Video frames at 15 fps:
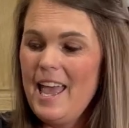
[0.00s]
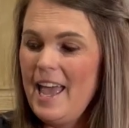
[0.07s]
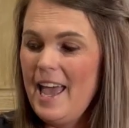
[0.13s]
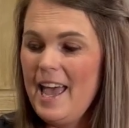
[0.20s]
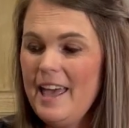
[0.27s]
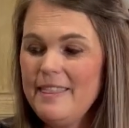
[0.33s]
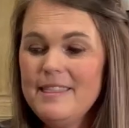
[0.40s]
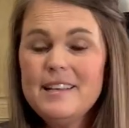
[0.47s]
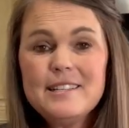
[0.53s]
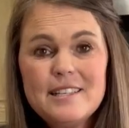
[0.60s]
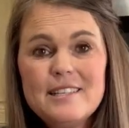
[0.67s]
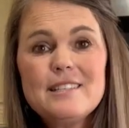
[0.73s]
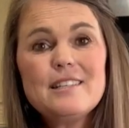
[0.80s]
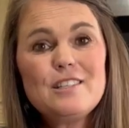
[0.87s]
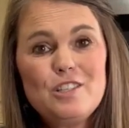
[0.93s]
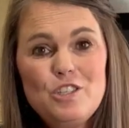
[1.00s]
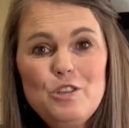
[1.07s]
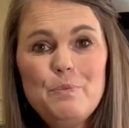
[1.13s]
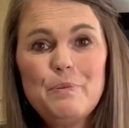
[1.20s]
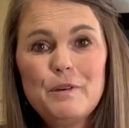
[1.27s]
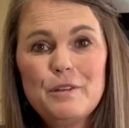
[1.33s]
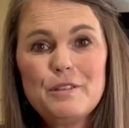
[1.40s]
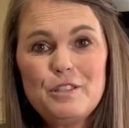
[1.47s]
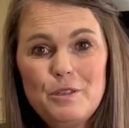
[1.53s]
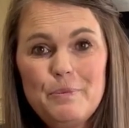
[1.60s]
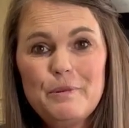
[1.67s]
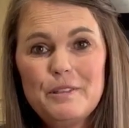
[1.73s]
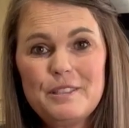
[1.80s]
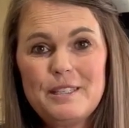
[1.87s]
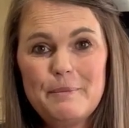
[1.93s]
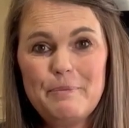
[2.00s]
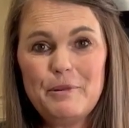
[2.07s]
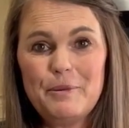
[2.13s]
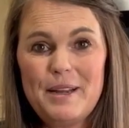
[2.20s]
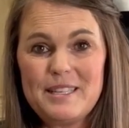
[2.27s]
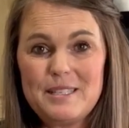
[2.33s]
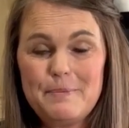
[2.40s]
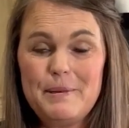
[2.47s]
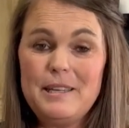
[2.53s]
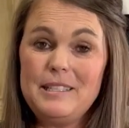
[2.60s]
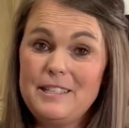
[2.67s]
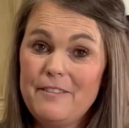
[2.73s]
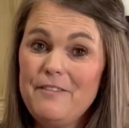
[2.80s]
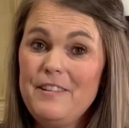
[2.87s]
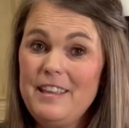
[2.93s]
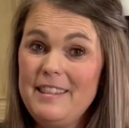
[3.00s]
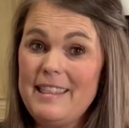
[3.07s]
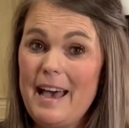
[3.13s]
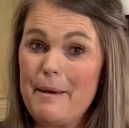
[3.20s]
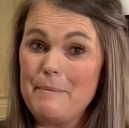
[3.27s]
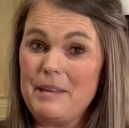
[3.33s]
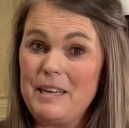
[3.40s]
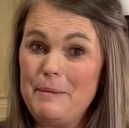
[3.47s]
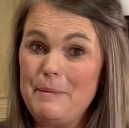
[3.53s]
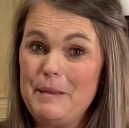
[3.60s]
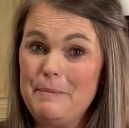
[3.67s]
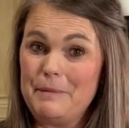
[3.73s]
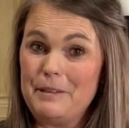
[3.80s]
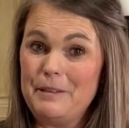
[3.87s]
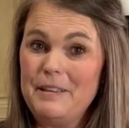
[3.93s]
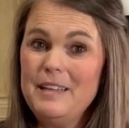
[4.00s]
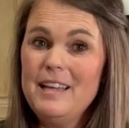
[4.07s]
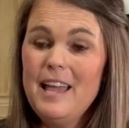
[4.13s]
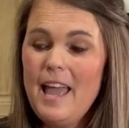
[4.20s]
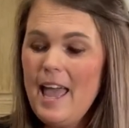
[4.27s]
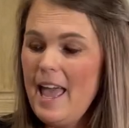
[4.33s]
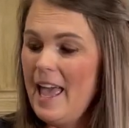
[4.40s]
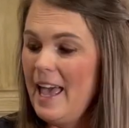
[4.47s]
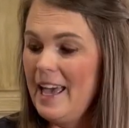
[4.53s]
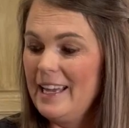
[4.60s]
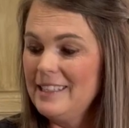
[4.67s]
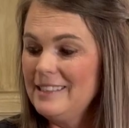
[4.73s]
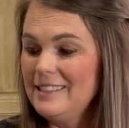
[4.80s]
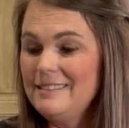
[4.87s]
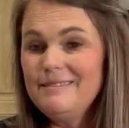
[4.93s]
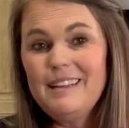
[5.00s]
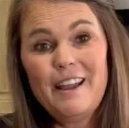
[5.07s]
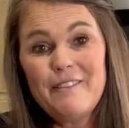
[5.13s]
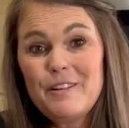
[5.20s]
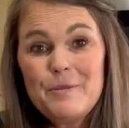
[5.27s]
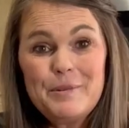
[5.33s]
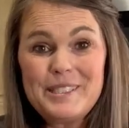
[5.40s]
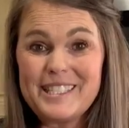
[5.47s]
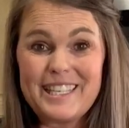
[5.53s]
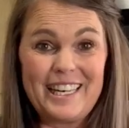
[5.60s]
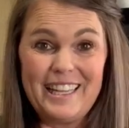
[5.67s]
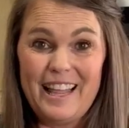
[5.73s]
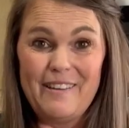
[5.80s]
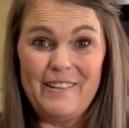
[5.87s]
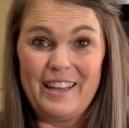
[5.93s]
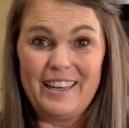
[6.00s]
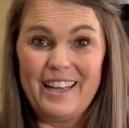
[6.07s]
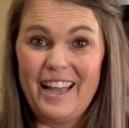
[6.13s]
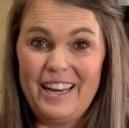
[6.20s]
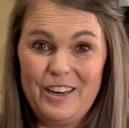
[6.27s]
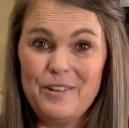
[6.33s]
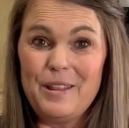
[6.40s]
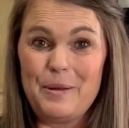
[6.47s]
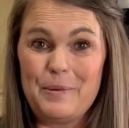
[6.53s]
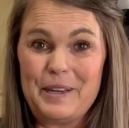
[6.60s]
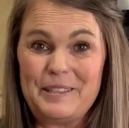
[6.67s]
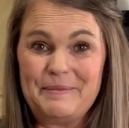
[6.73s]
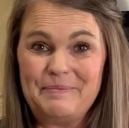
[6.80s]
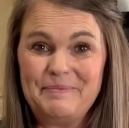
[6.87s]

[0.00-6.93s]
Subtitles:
And this is a super simple recipe to feed that many people. And everyone's gonna love it. I know they will.